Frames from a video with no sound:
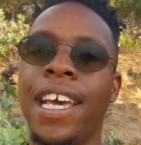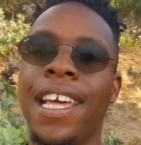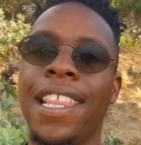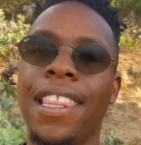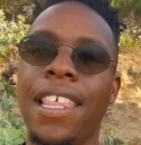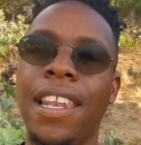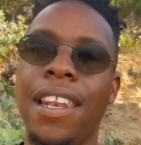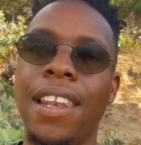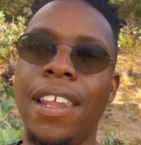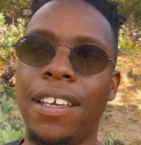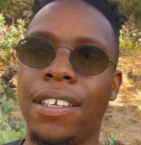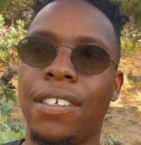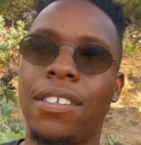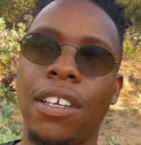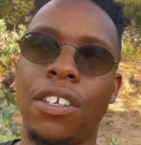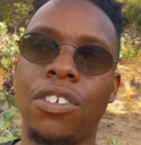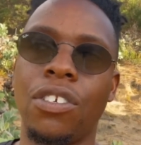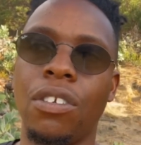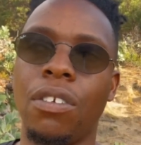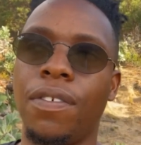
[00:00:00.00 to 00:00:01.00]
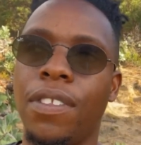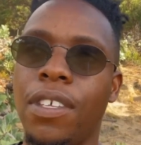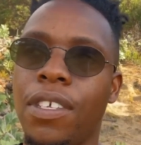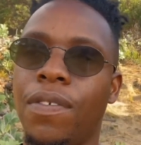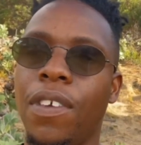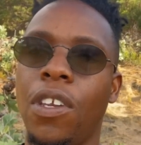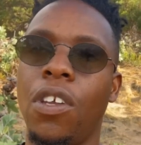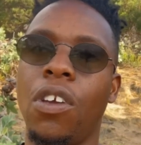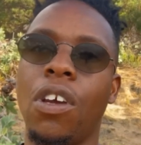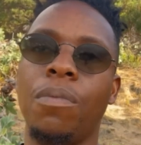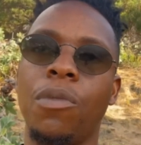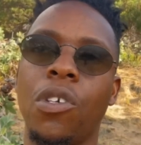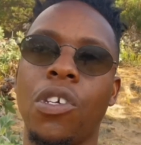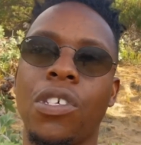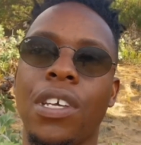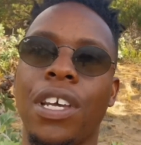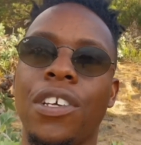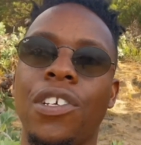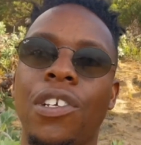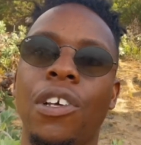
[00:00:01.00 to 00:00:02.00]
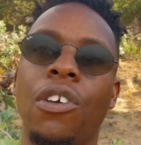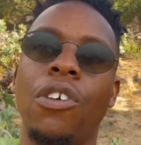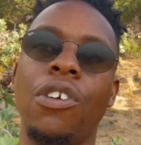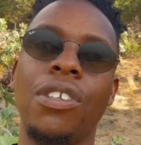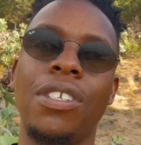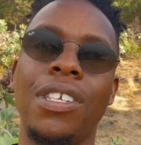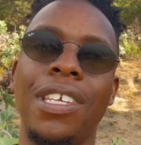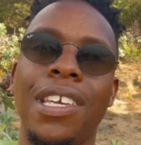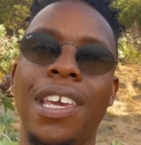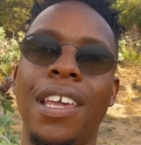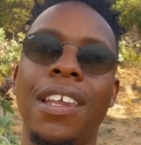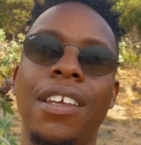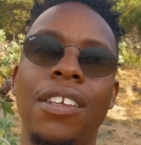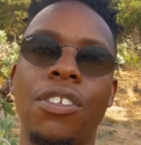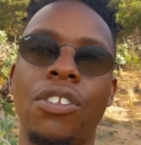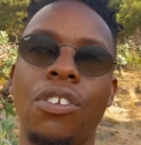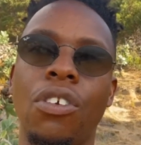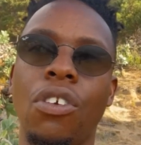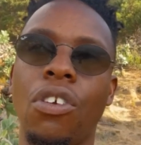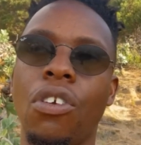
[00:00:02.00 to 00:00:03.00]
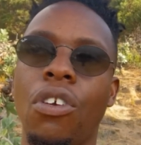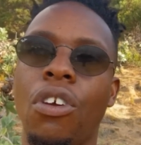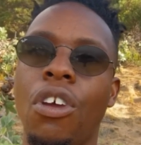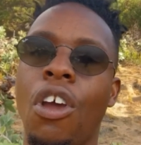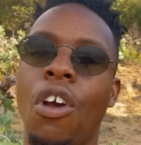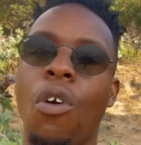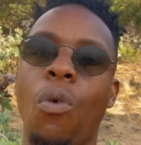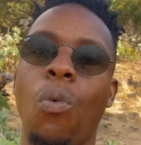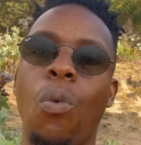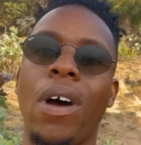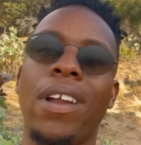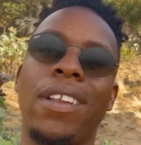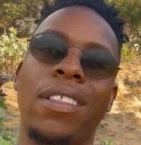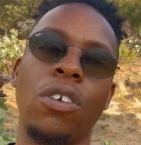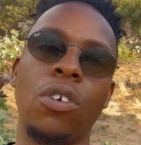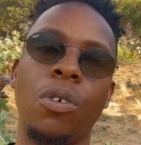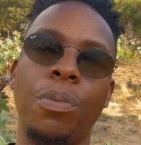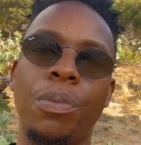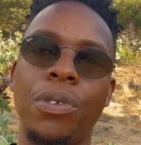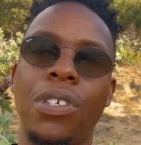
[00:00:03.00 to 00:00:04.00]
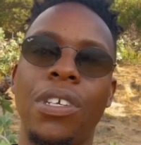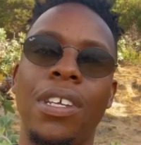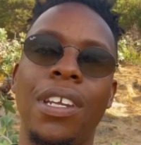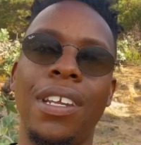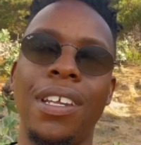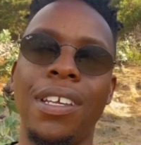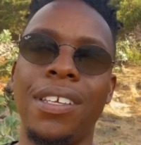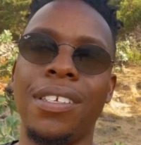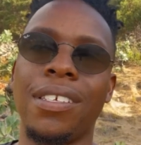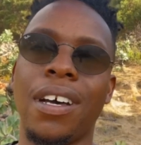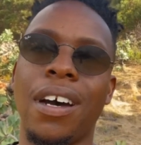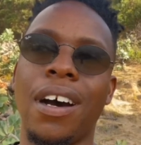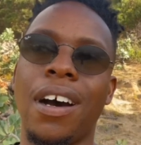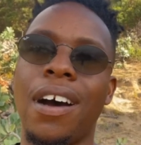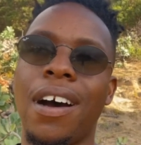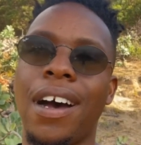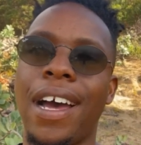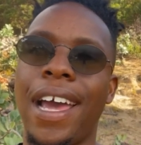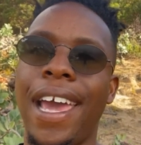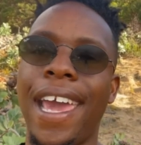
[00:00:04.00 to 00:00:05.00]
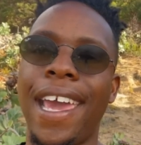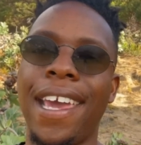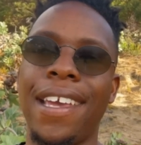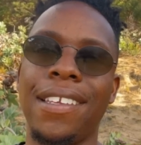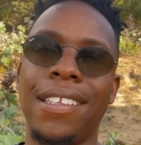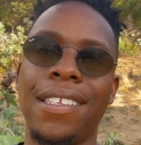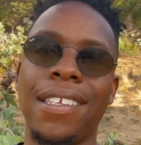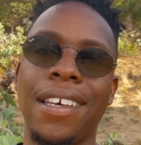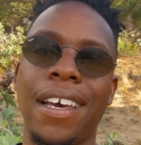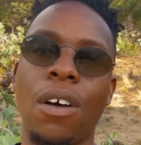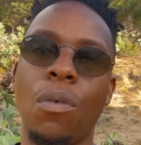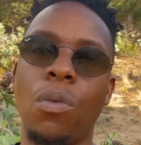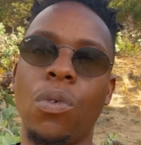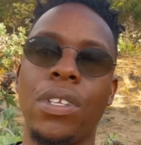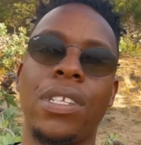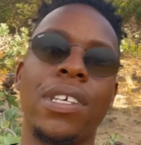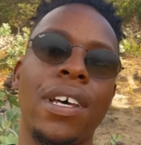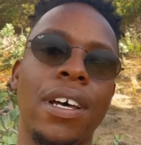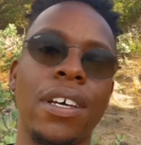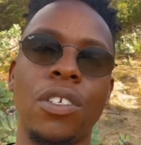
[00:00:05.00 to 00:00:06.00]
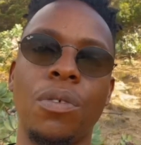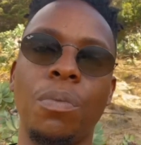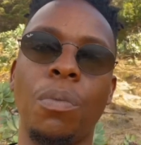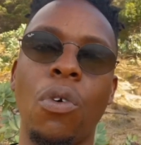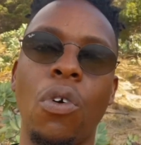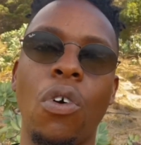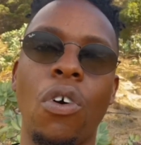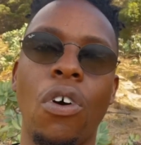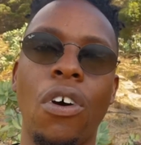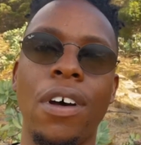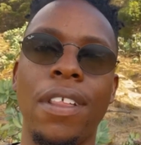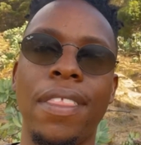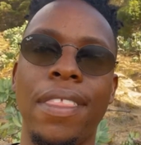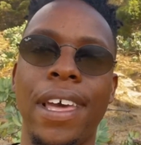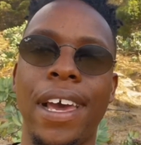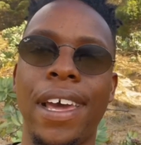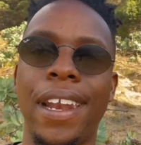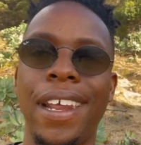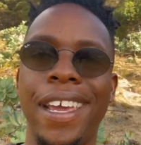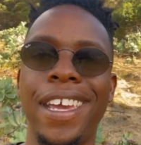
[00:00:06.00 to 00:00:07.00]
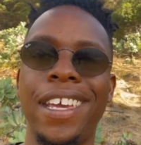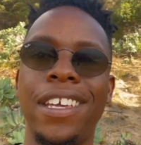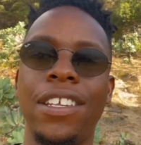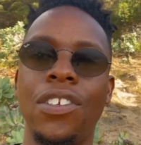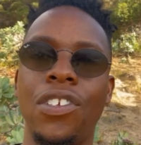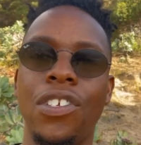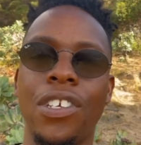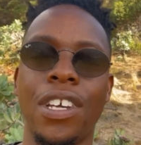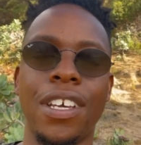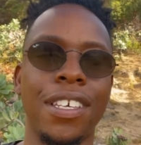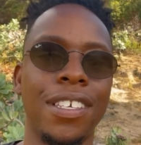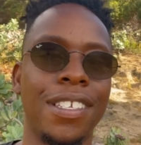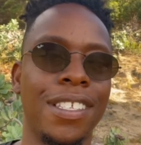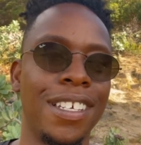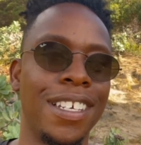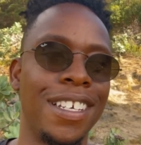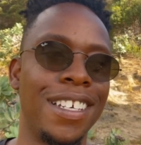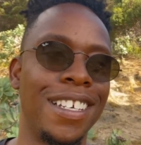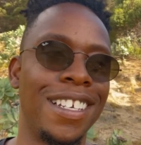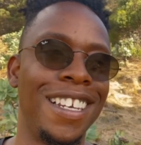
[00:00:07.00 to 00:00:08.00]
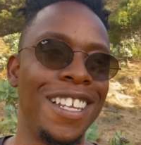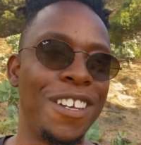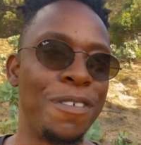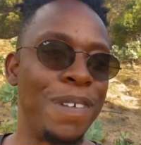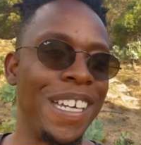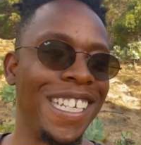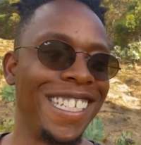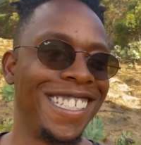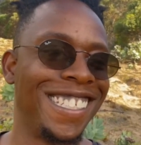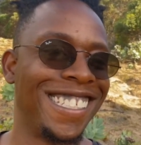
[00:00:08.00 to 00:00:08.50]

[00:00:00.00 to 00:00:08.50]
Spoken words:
the next section of this video, I'm just actually going to get into what the opportunities are, and we'll touch more on that in just a little bit.